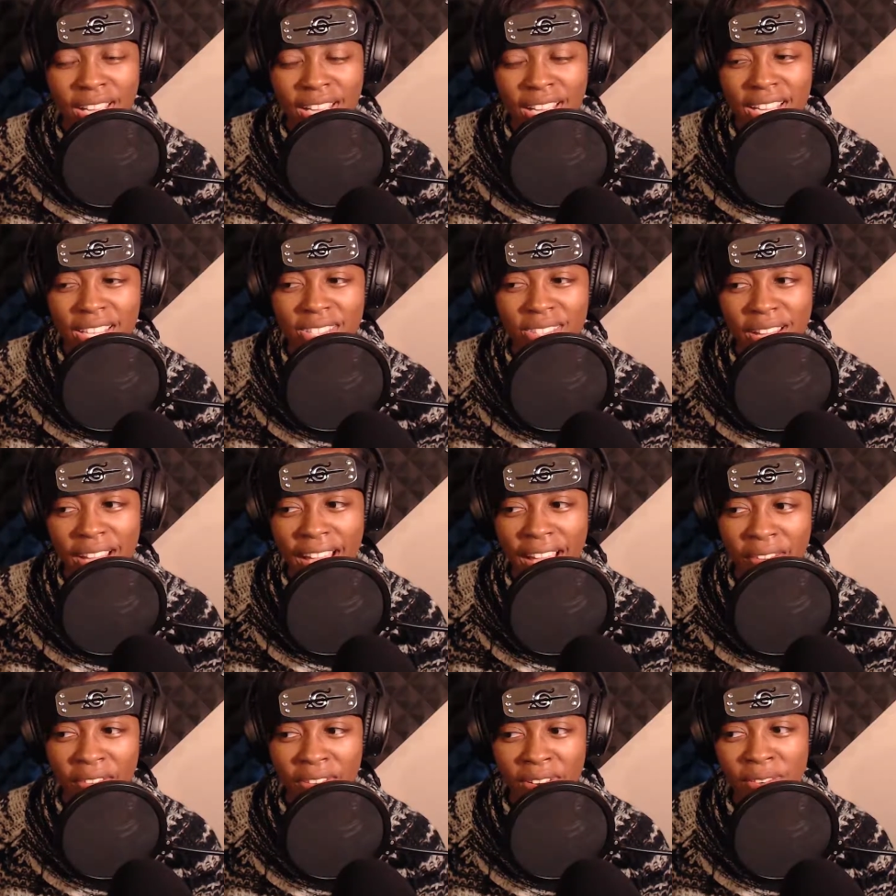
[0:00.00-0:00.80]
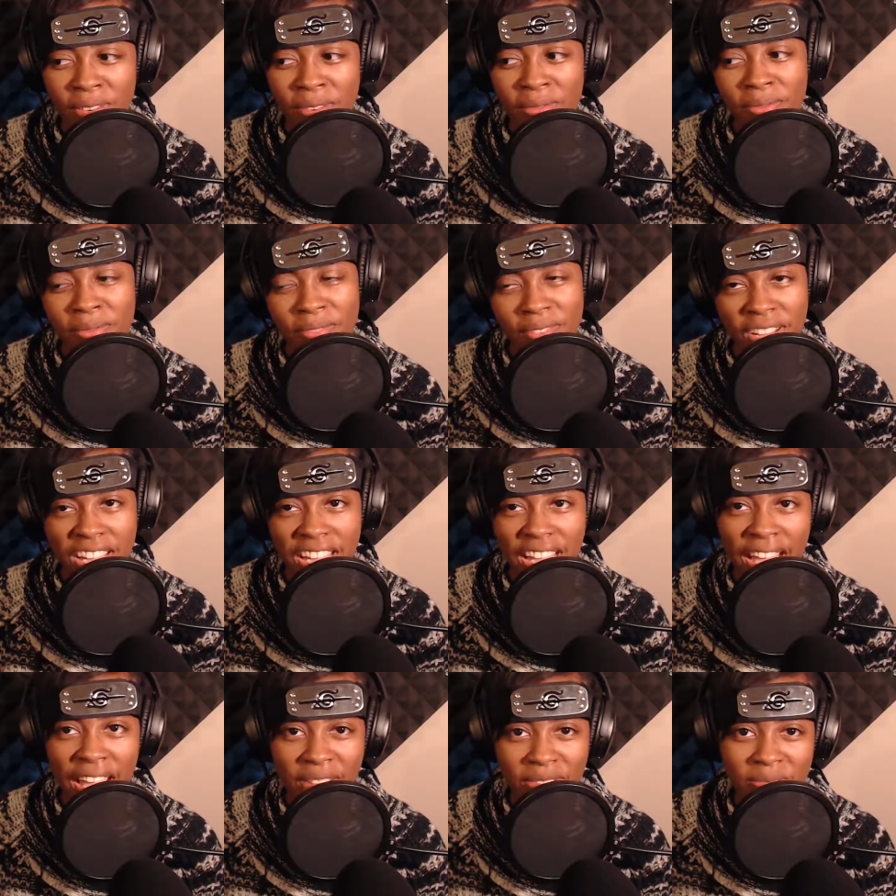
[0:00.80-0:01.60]
So I
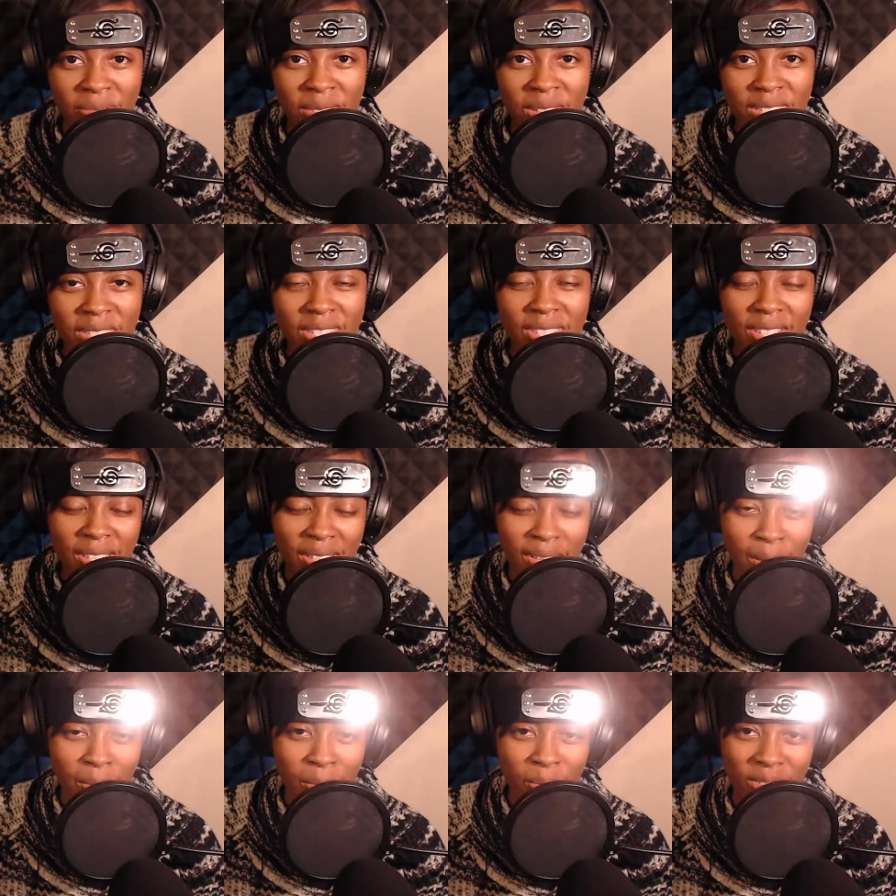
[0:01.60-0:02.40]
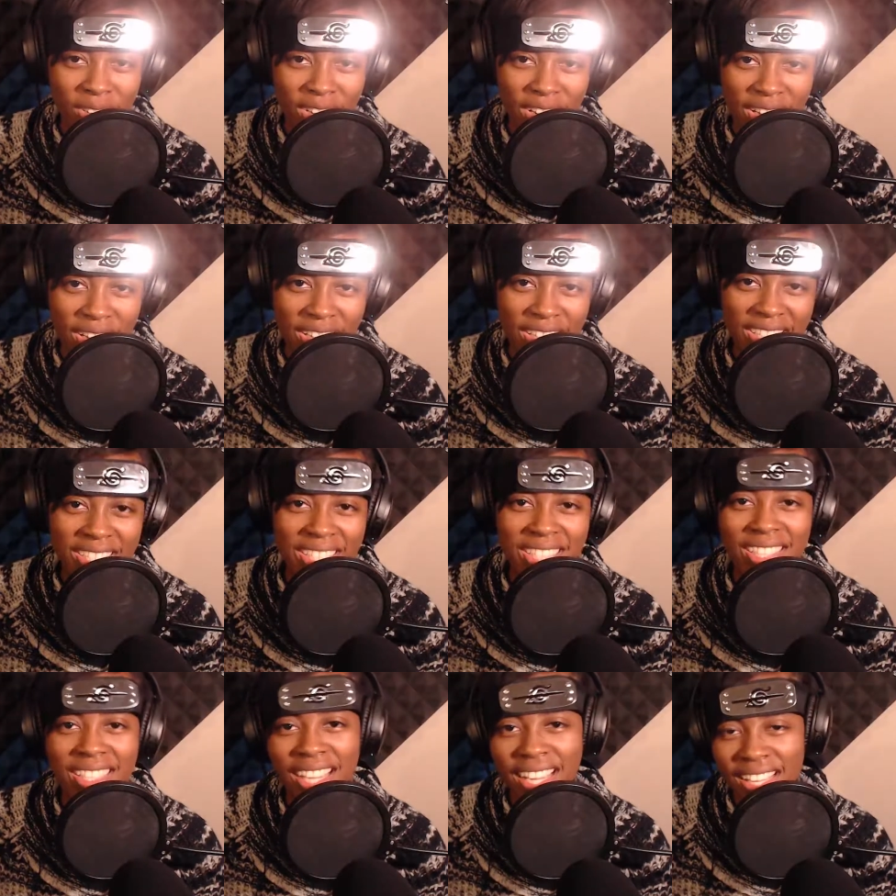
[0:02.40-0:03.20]
have missed a couple days
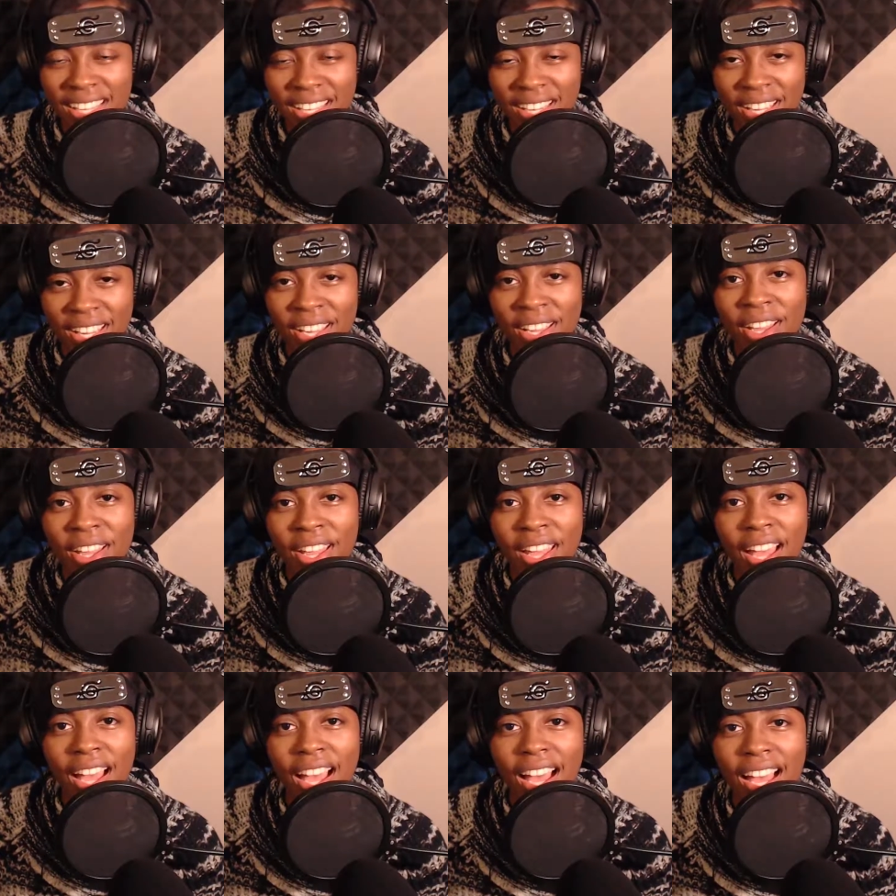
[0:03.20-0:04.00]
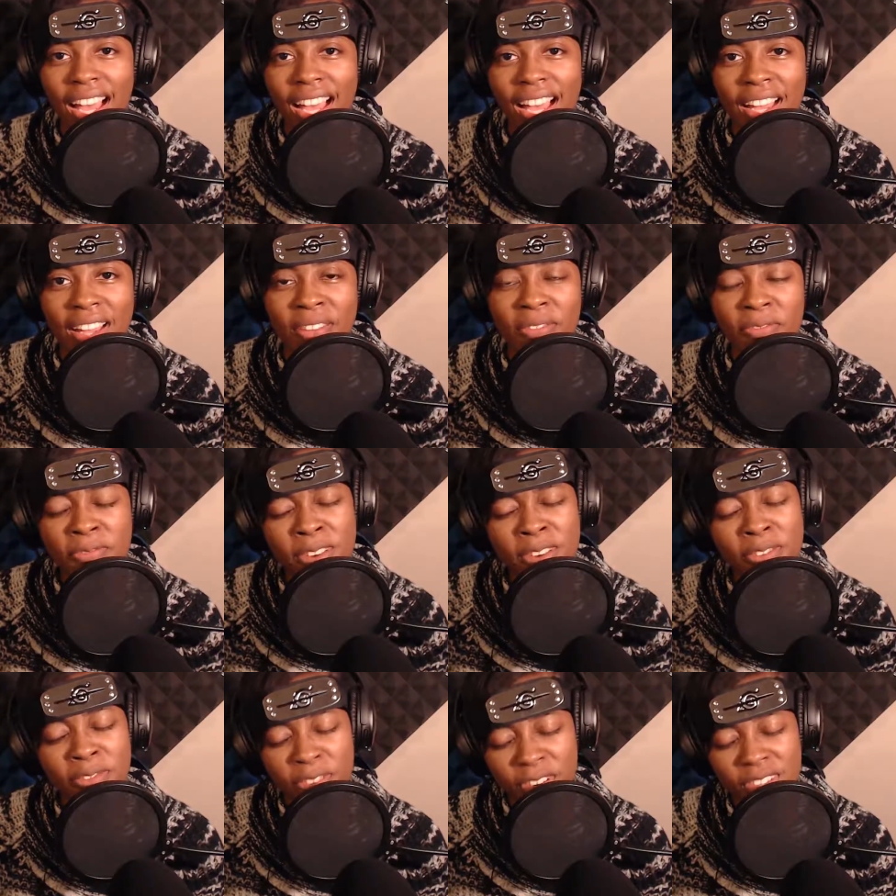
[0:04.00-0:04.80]
lately, but
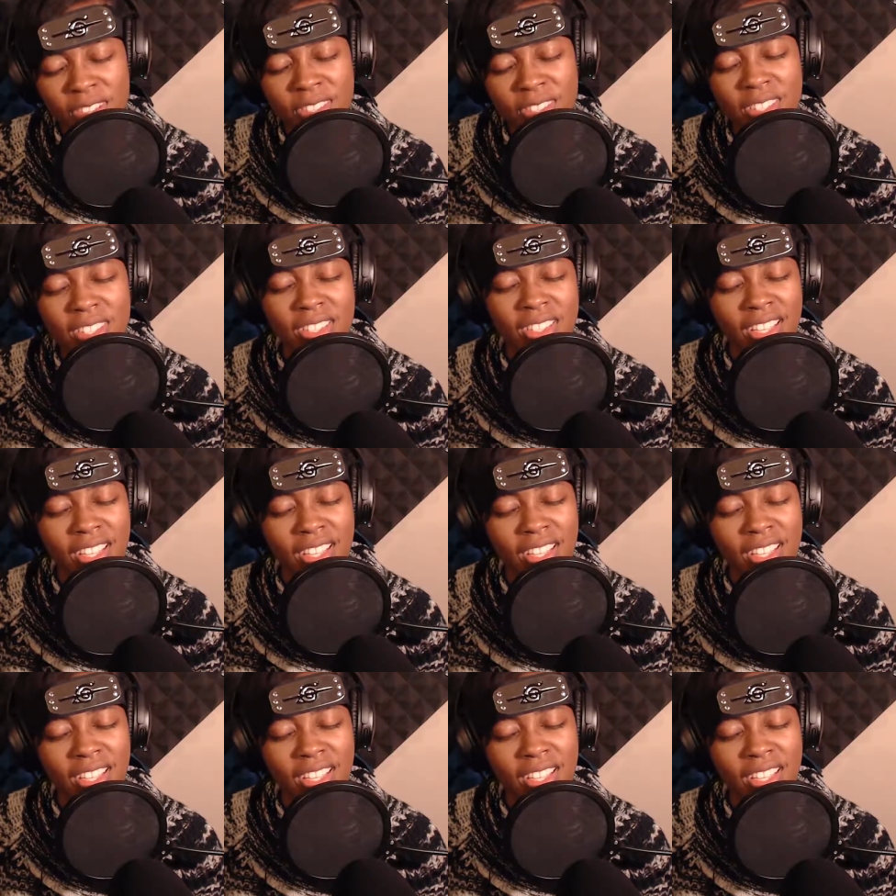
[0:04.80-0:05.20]
first,